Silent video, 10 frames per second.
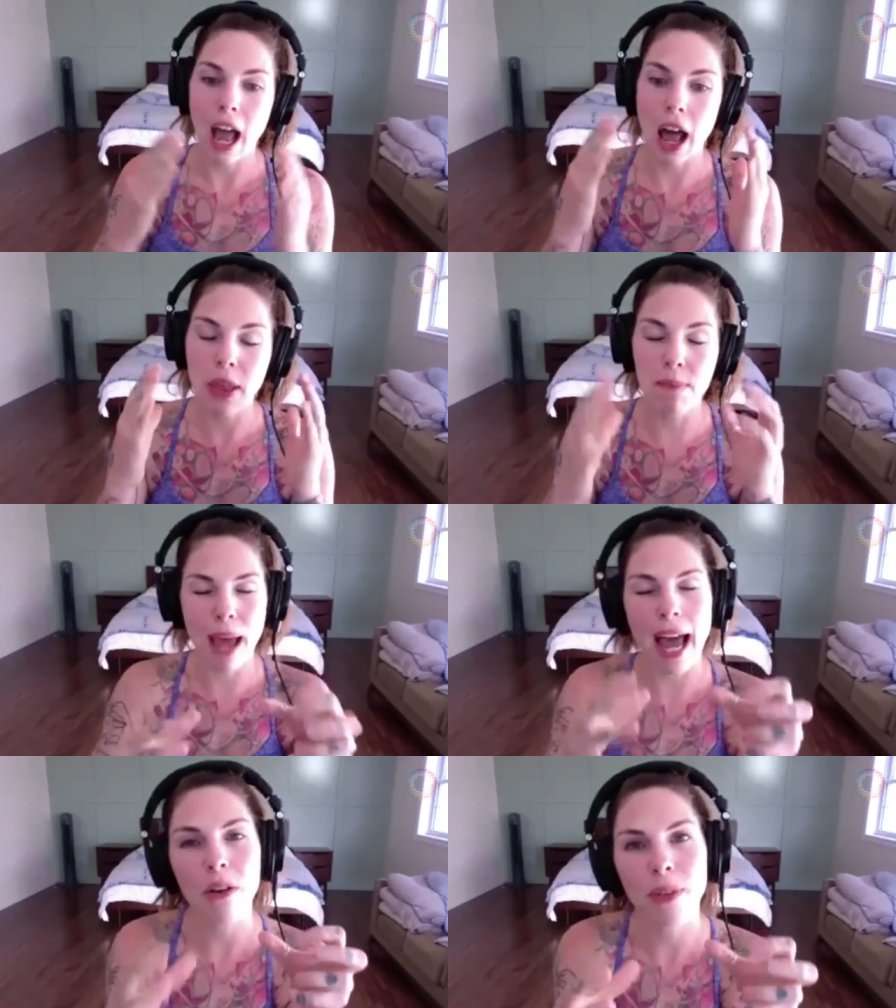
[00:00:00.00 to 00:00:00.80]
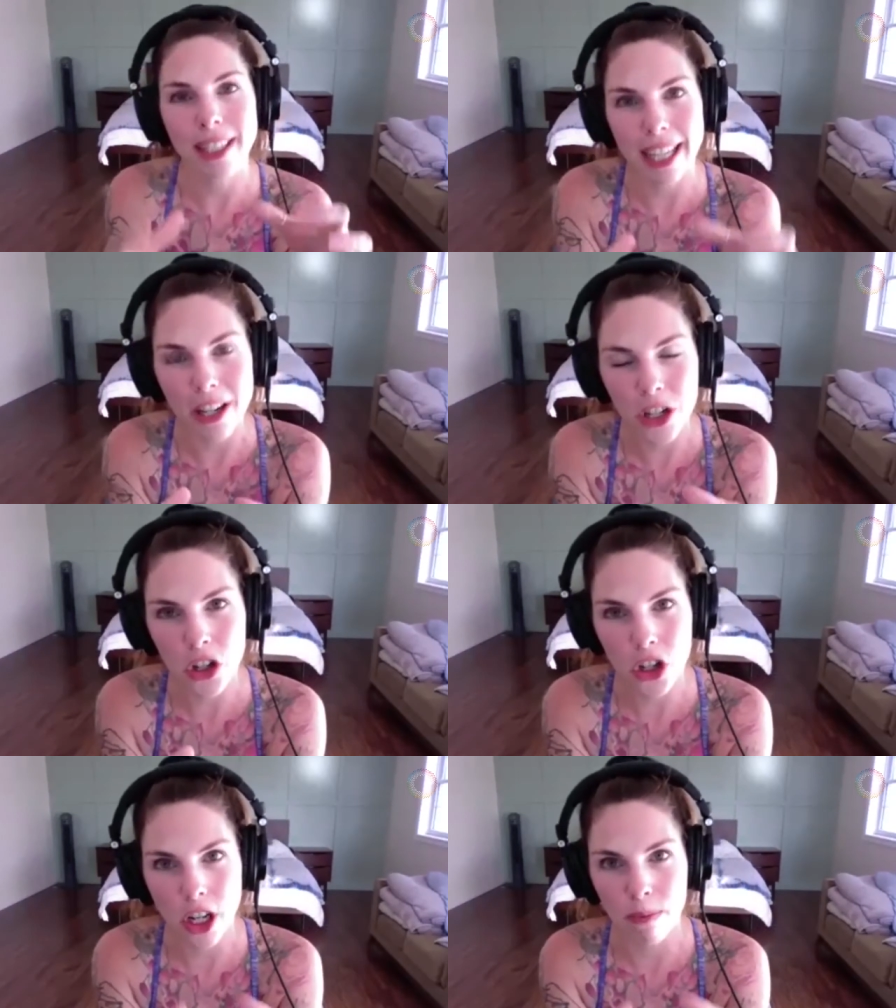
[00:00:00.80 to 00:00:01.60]
the bad
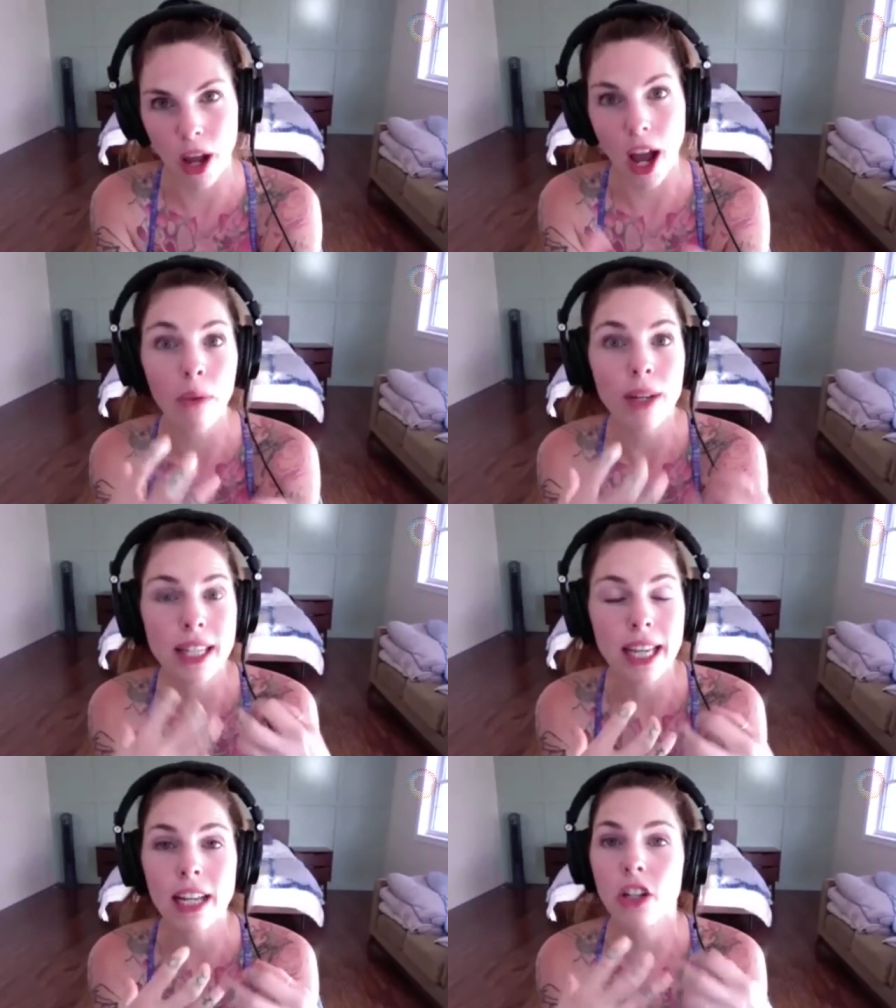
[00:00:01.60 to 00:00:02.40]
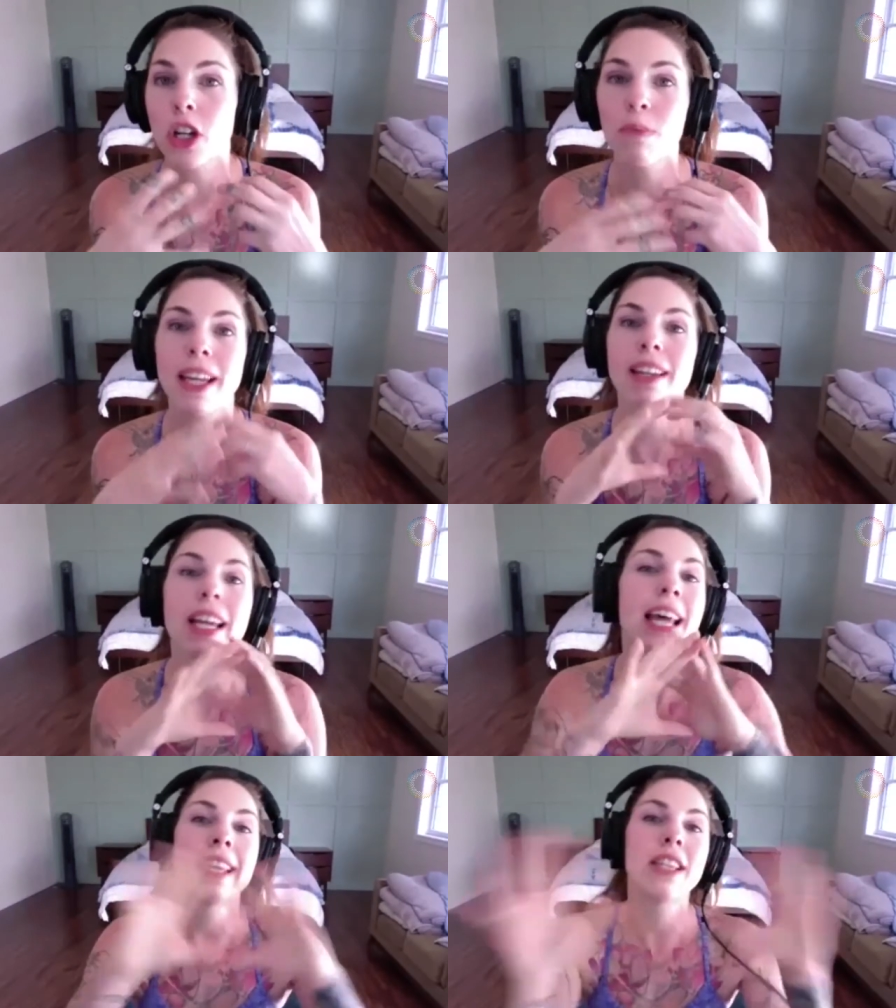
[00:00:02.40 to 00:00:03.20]
relationship I was in,
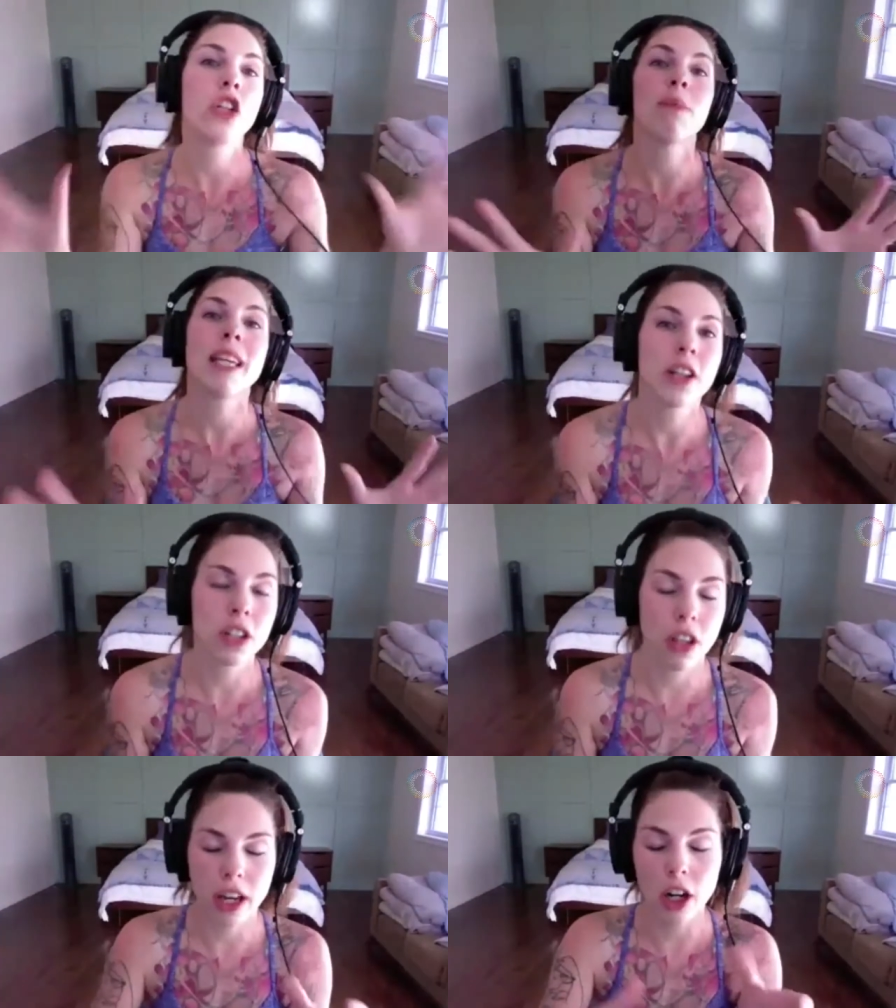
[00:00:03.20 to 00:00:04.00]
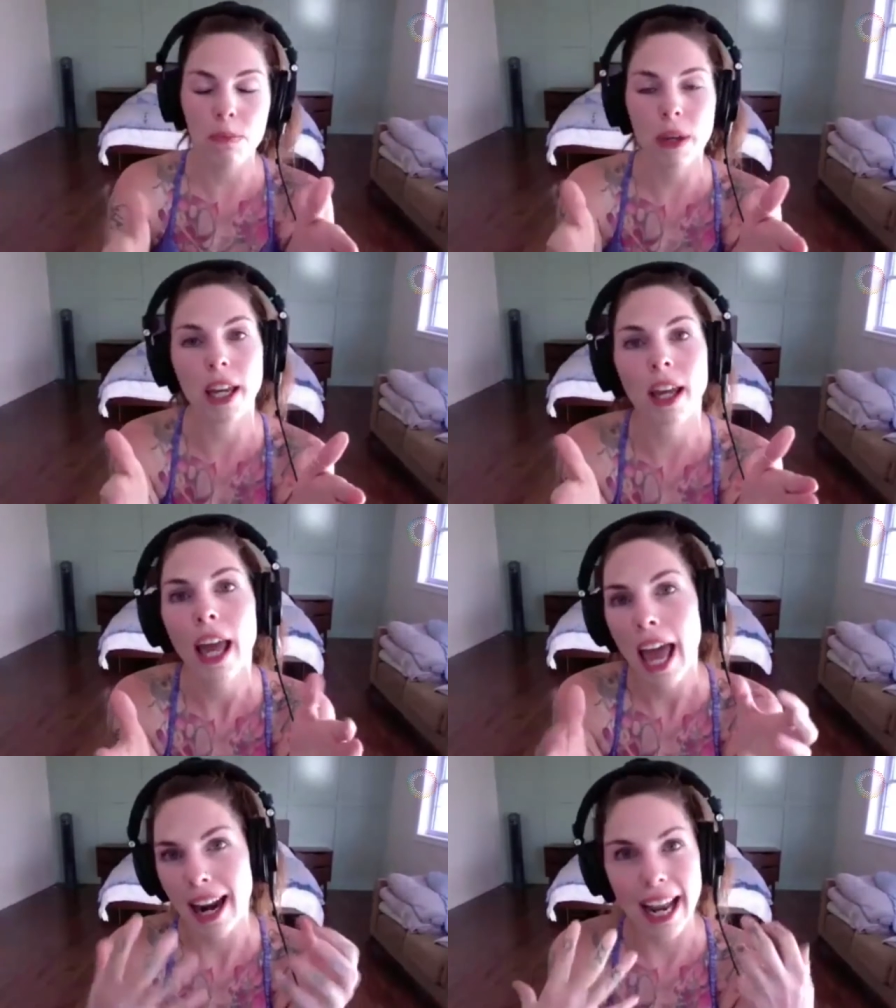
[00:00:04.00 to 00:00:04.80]
this took me years of therapy,
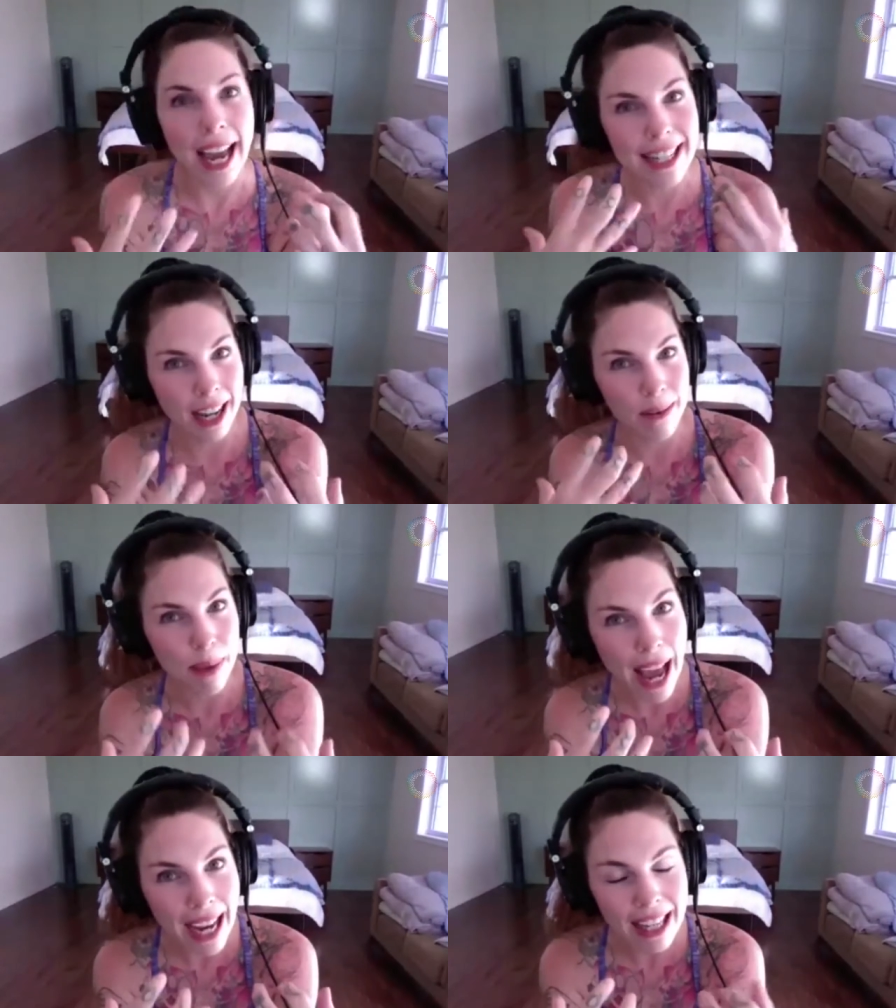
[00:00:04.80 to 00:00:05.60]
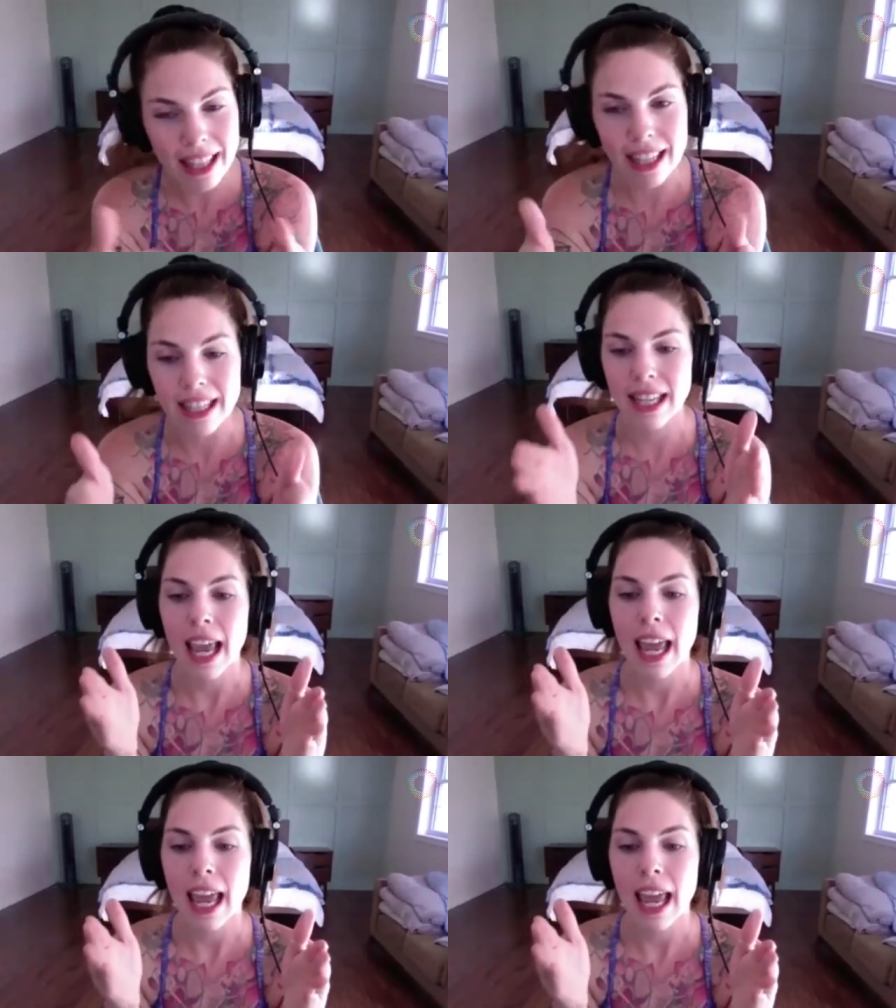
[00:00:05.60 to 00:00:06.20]
and I had to unpack this.